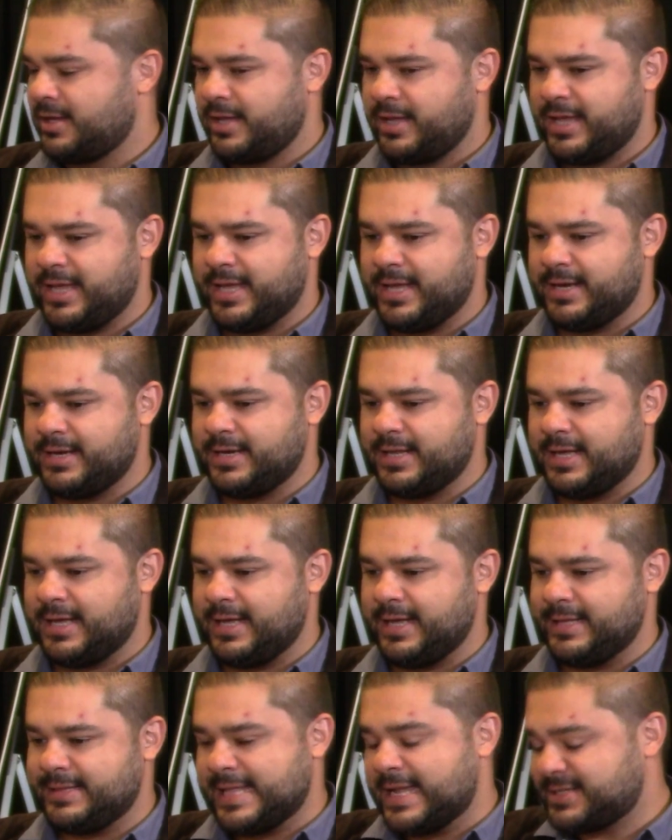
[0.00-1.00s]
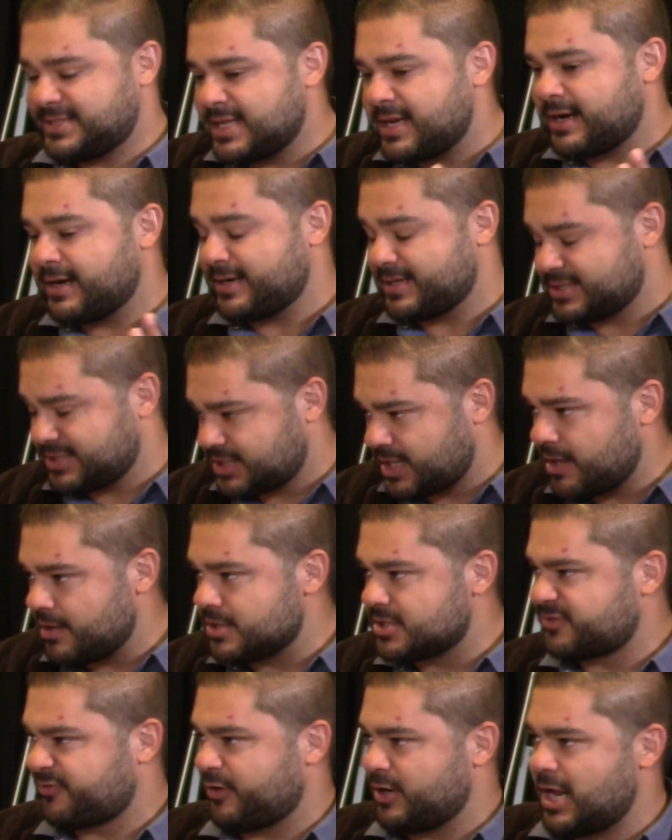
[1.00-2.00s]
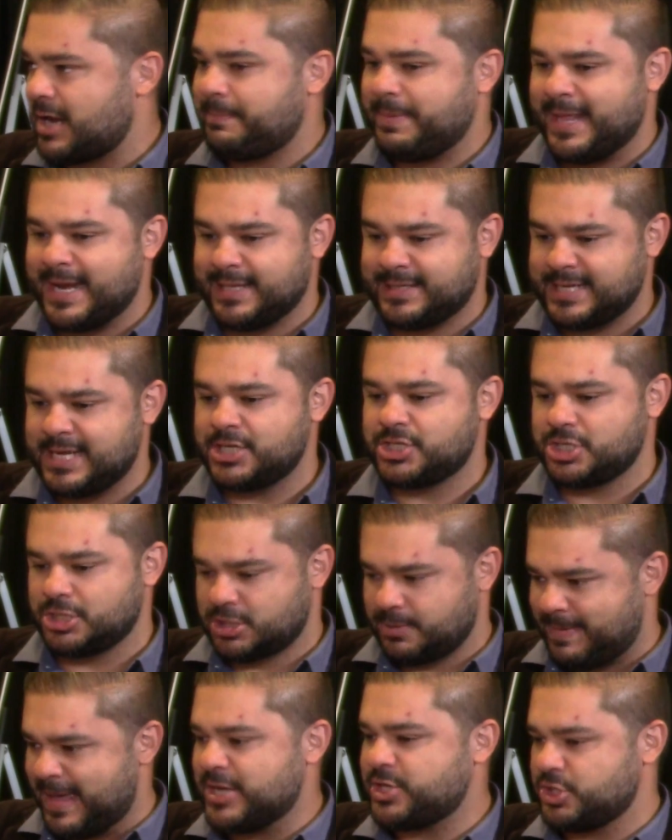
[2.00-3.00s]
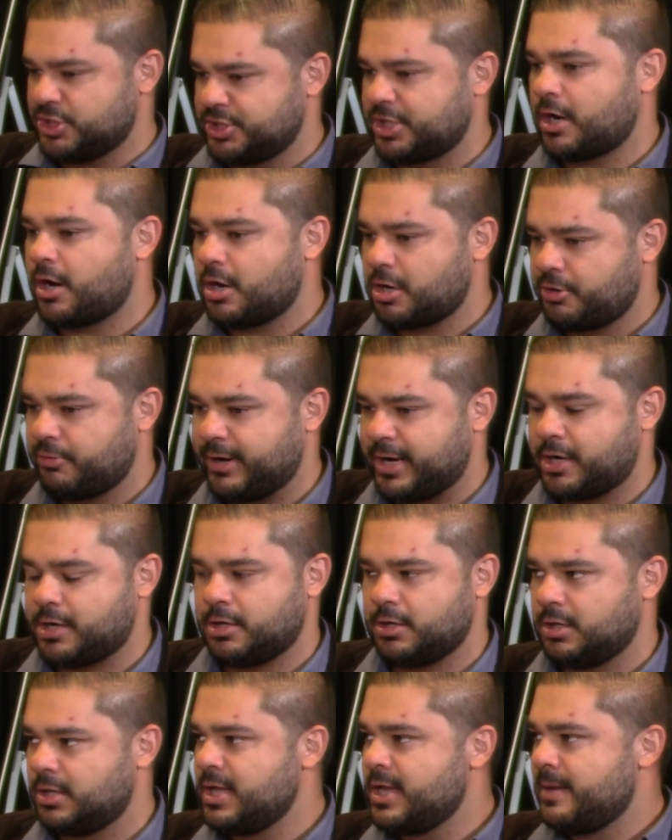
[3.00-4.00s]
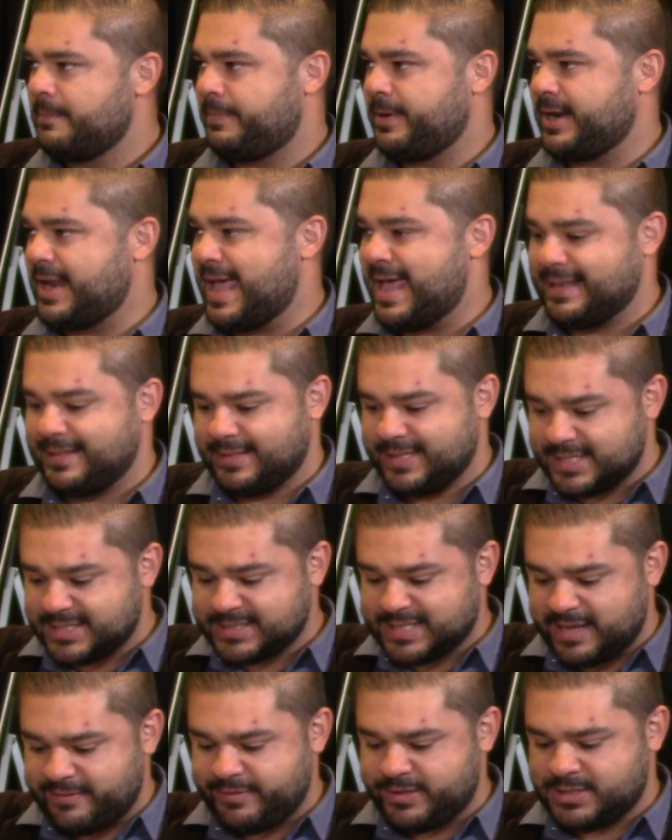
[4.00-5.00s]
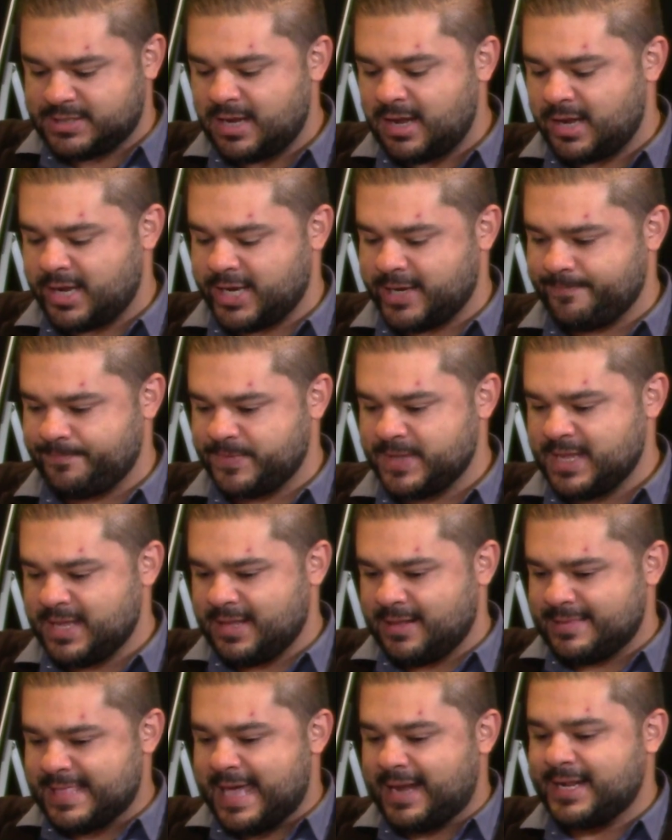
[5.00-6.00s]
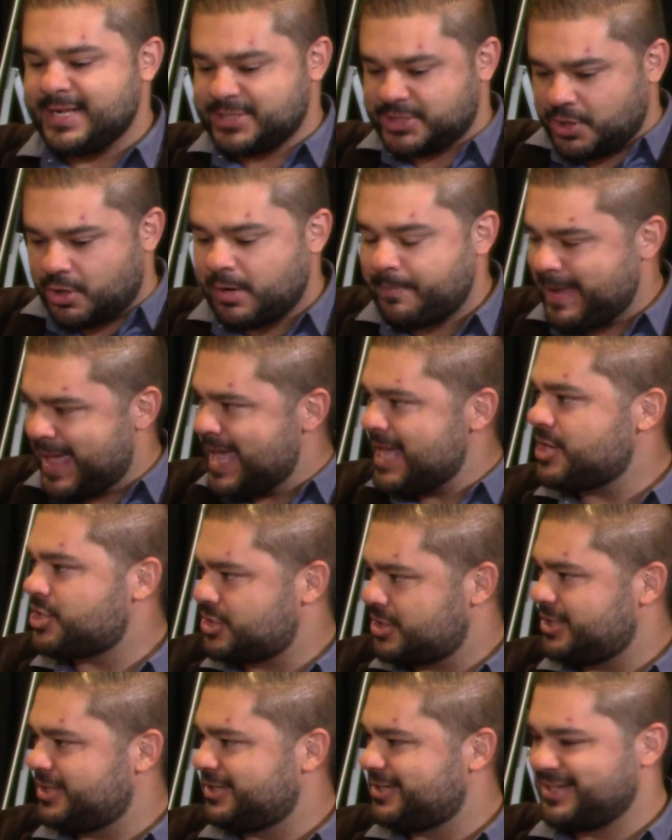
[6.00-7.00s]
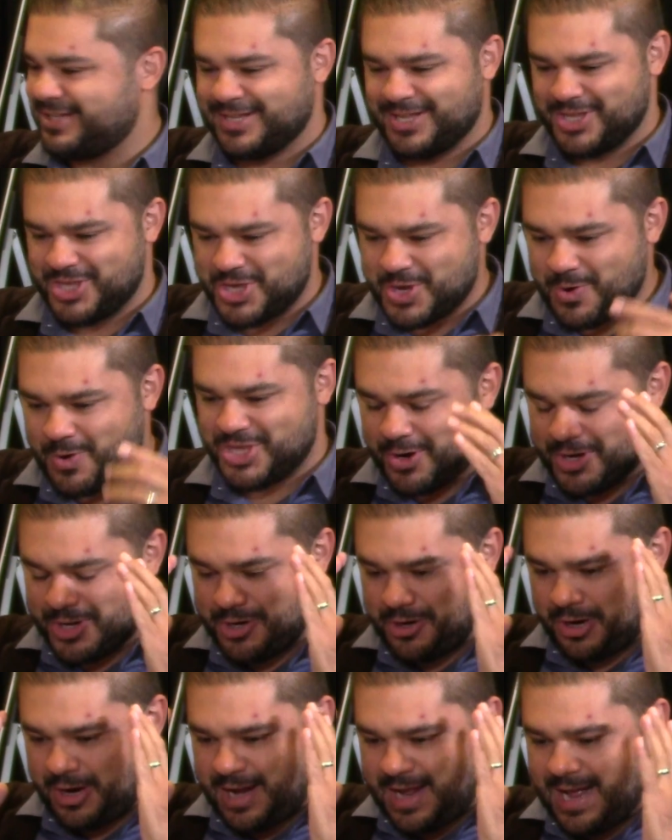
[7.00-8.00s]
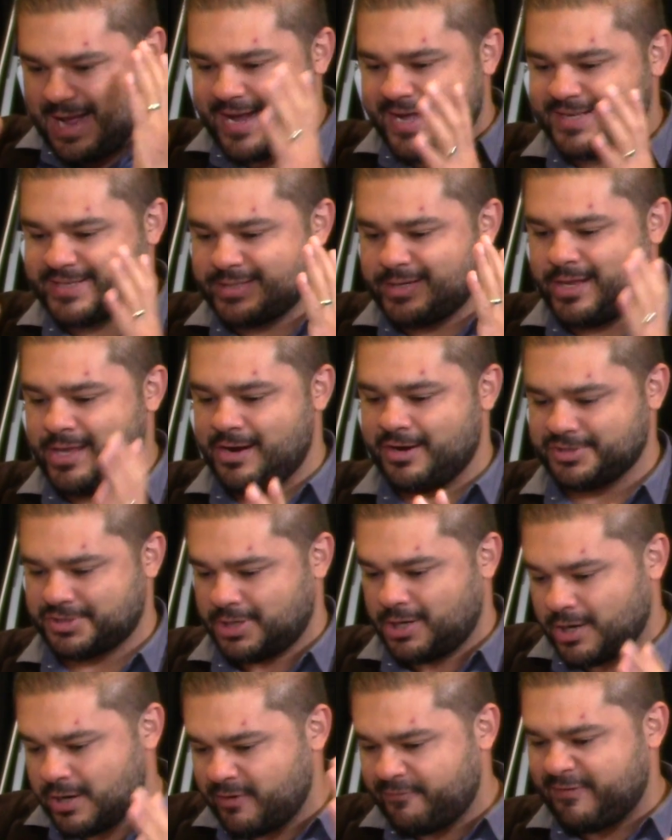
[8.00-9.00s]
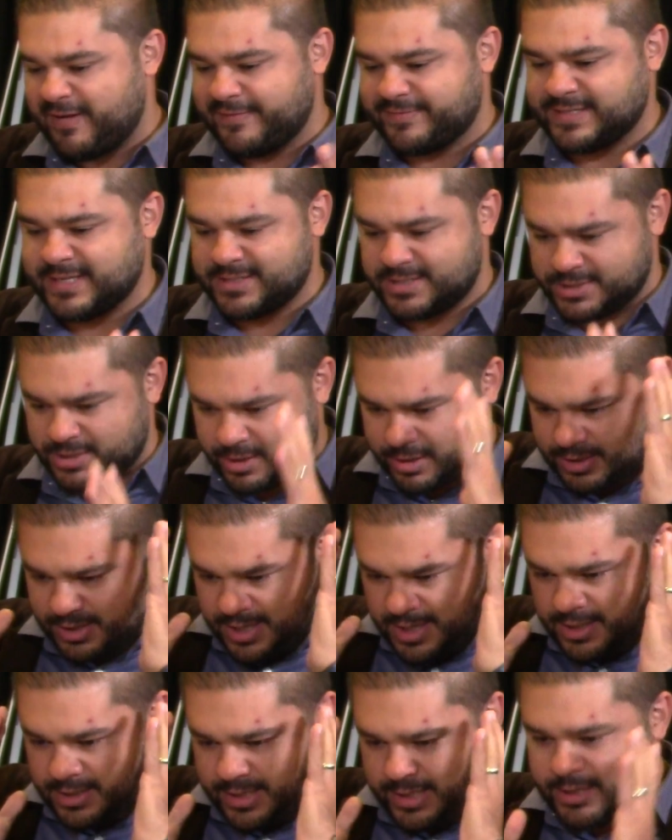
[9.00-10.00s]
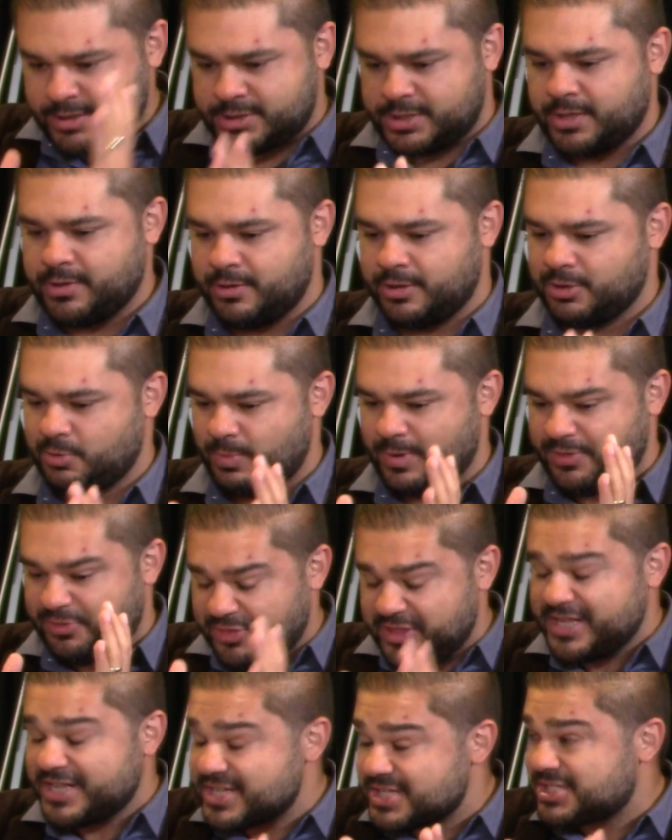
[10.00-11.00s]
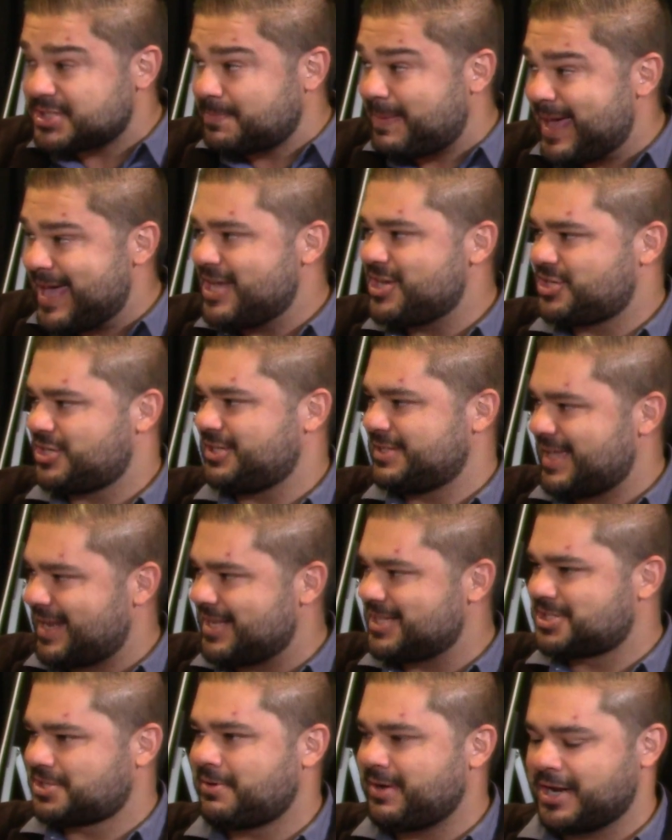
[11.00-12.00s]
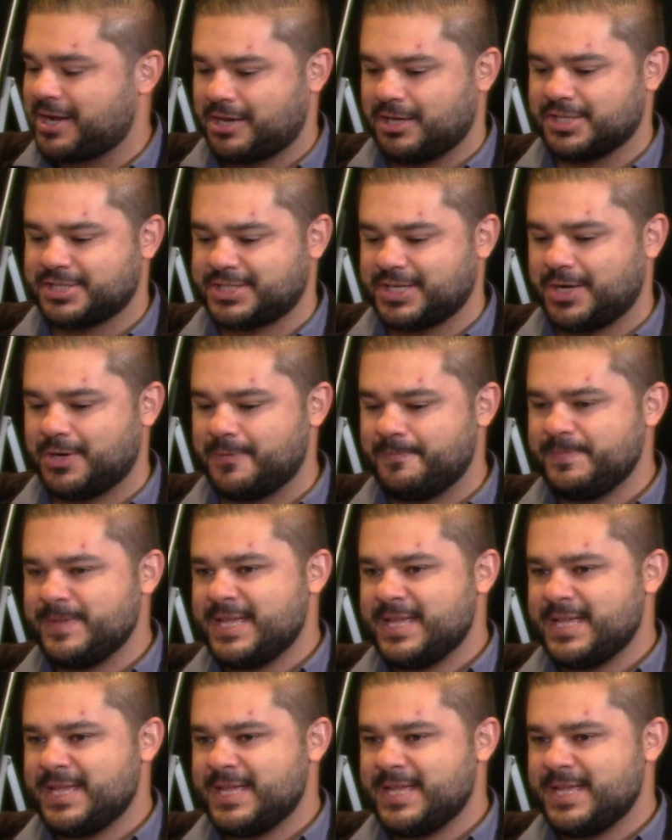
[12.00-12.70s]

And that's not an excuse for not paying attention to patients that are critical, but at this given time, that is your patient. Your eyes and ears, all your 5 senses are in tune with this patient that is critical. So